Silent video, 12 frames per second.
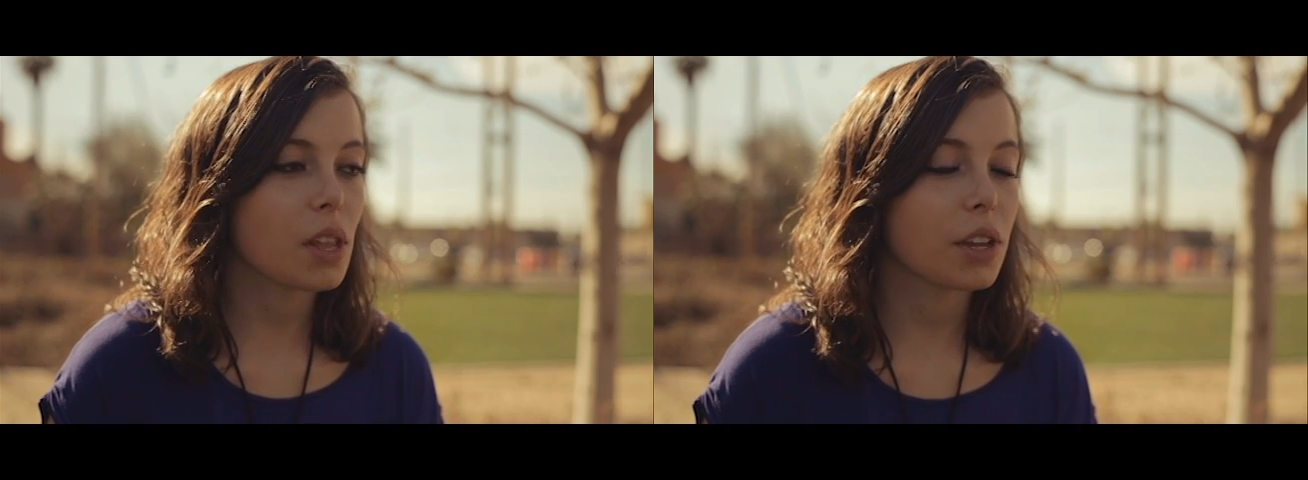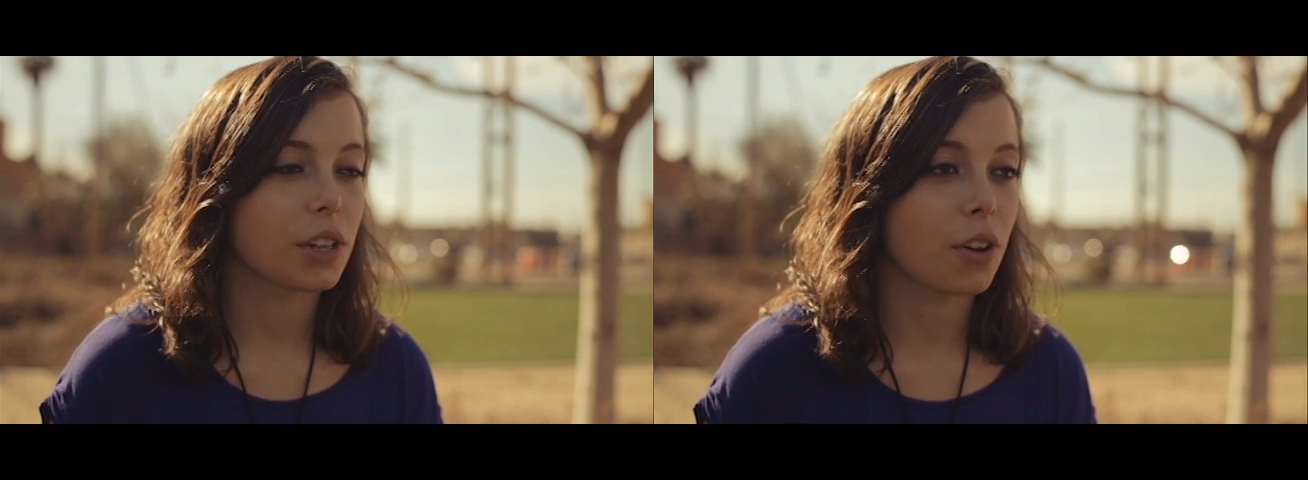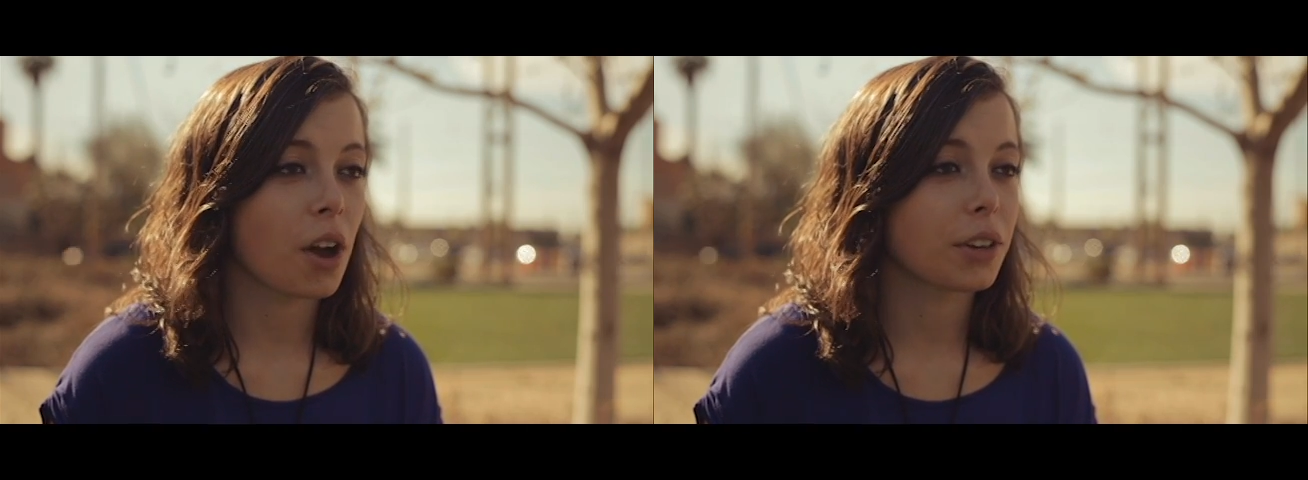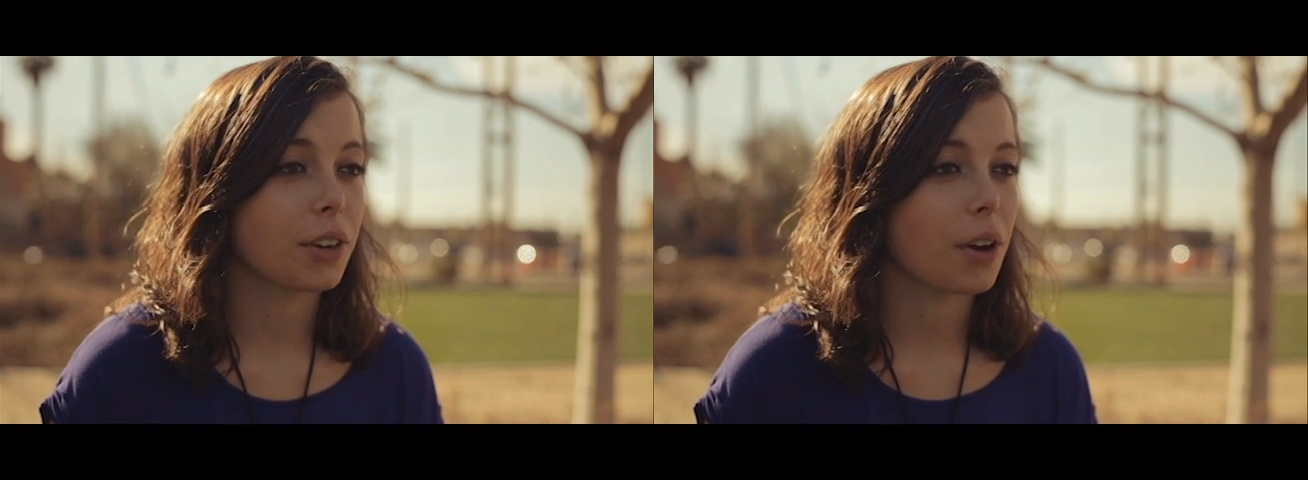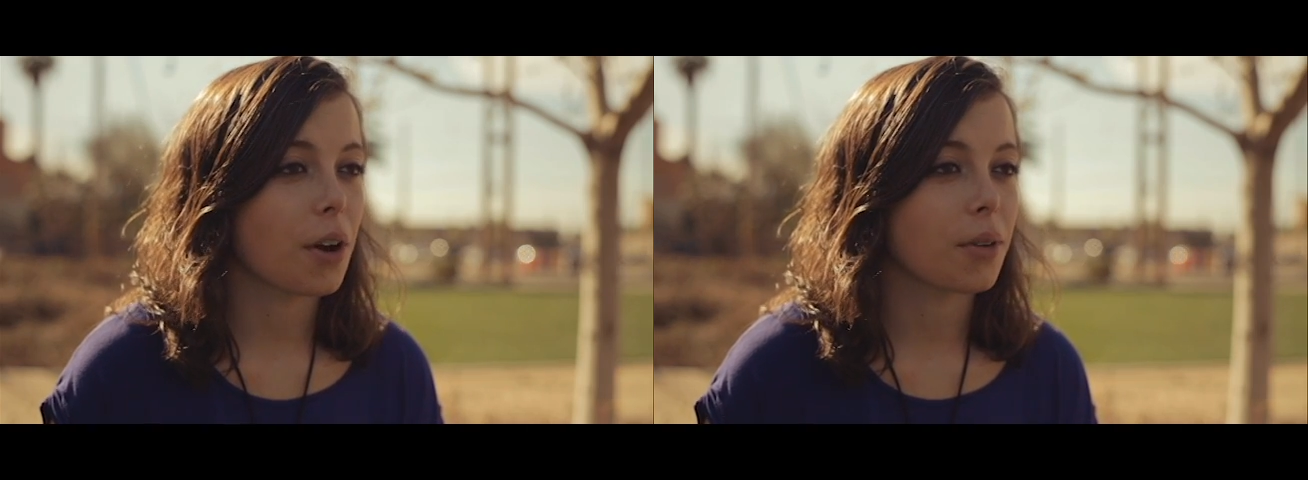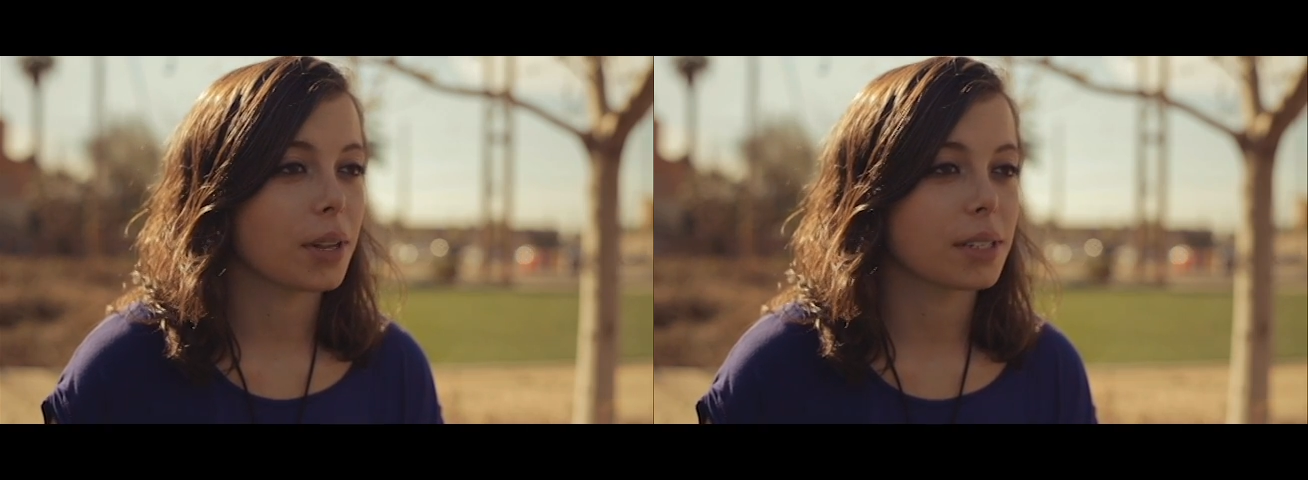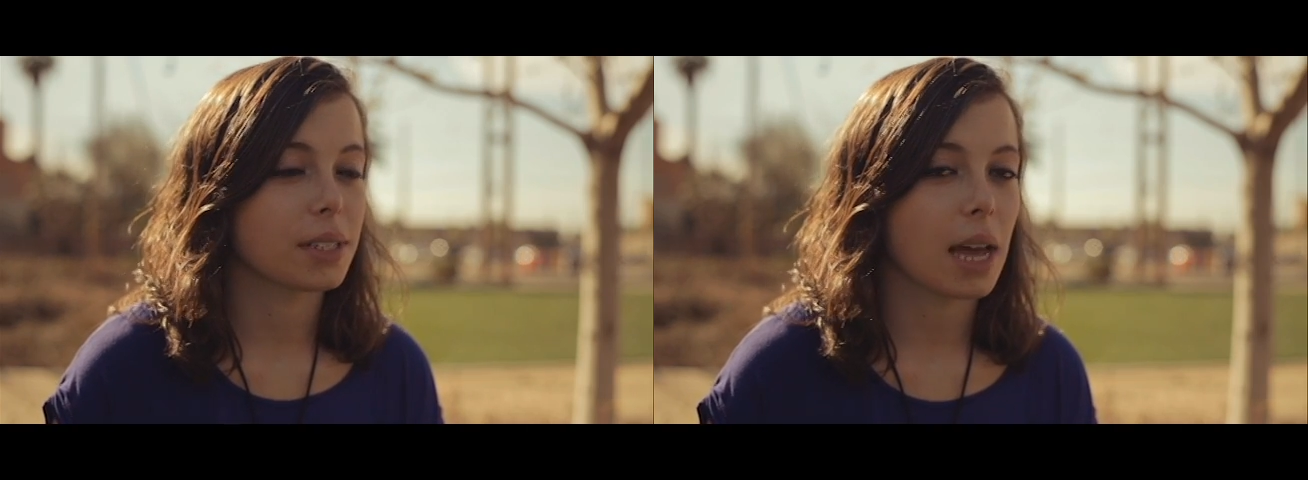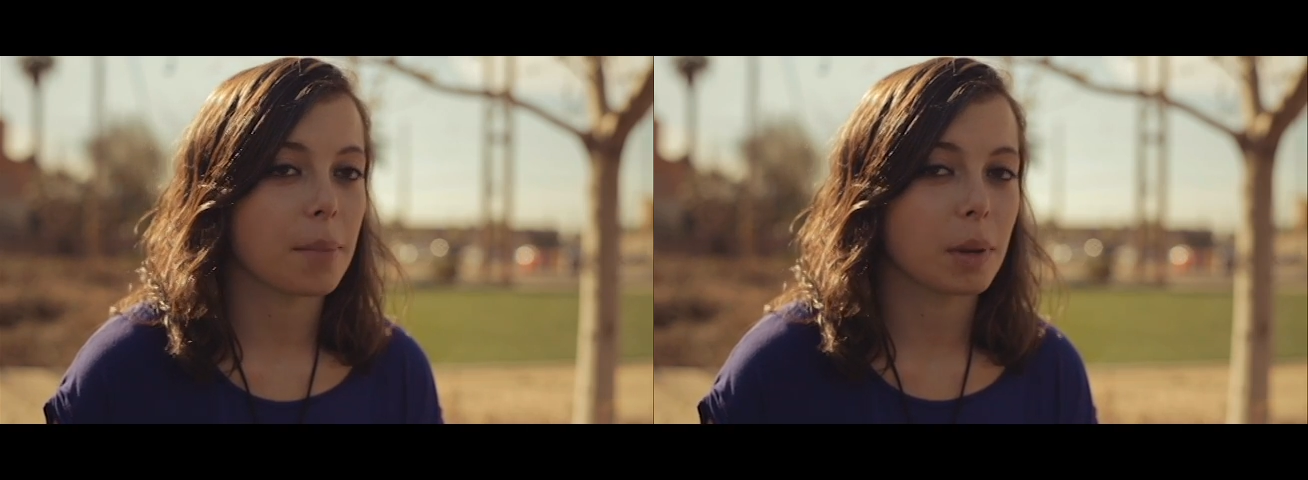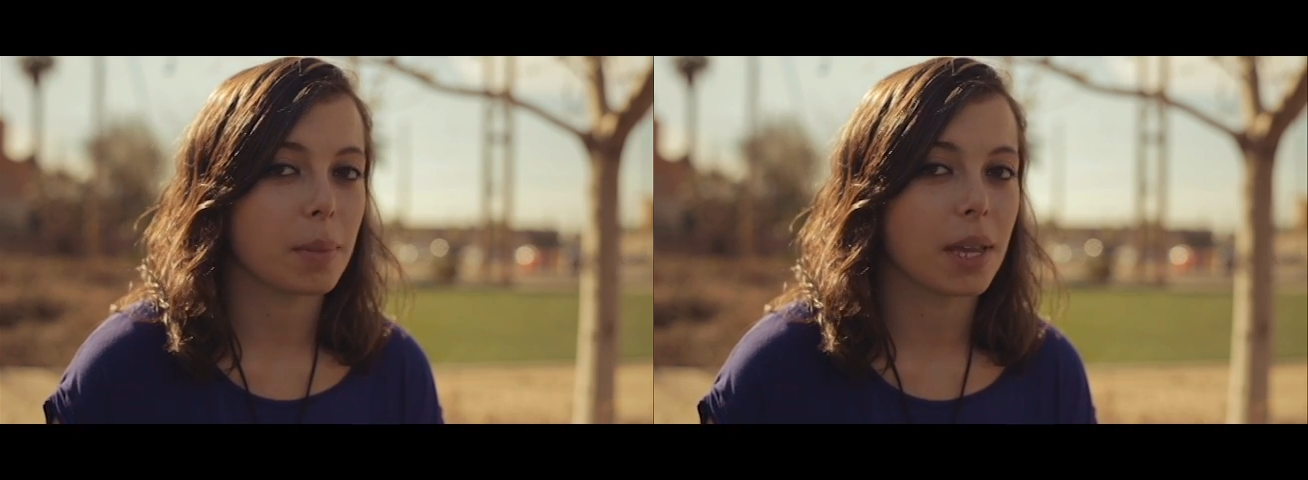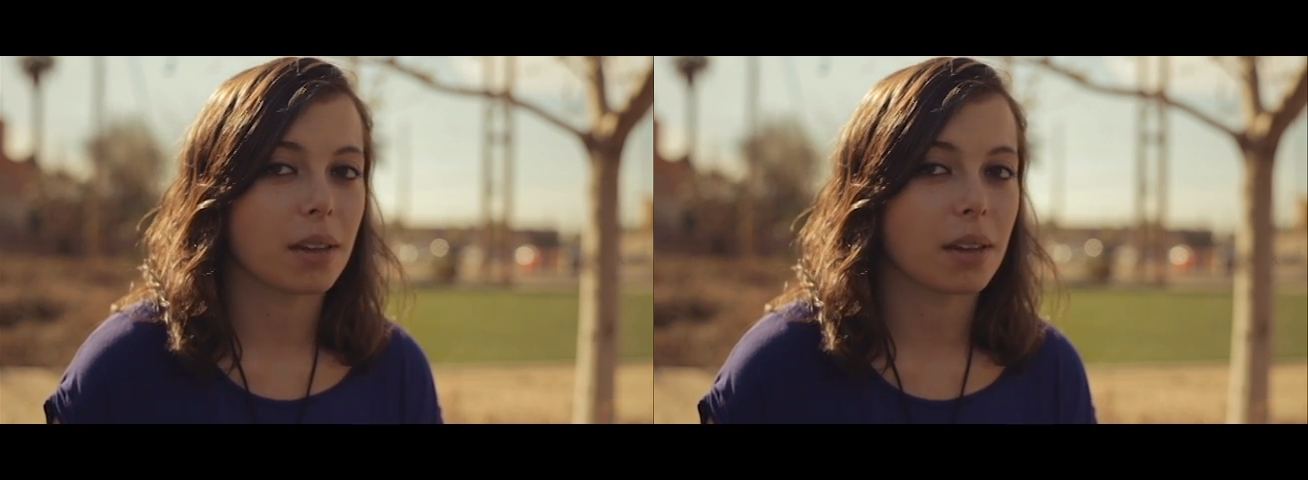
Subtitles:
you're on your own, it's time to be